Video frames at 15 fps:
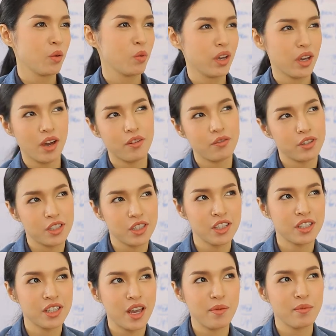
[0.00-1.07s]
We have a
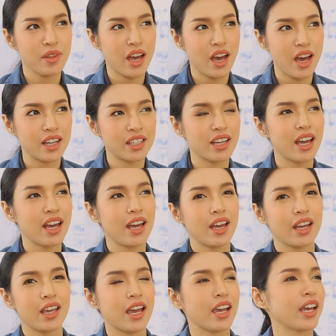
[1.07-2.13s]
system that
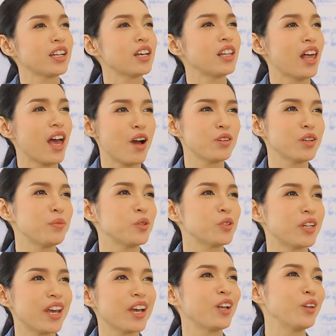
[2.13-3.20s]
can allow them to
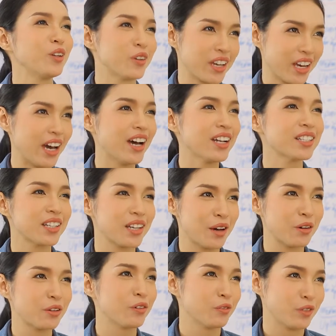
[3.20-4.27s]
take a little cut
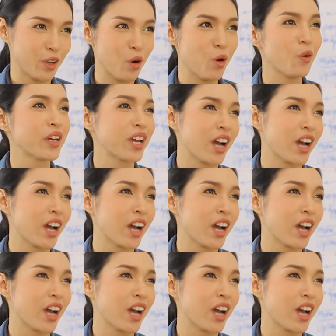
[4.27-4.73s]
out of the whole